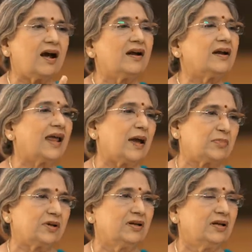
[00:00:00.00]

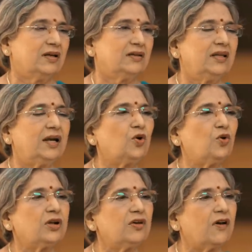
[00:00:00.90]
untapped. They
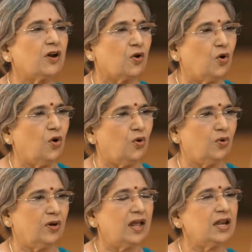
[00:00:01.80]
don't even know,
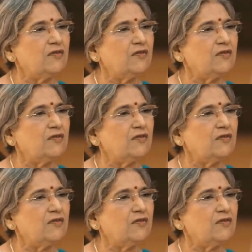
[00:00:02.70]
and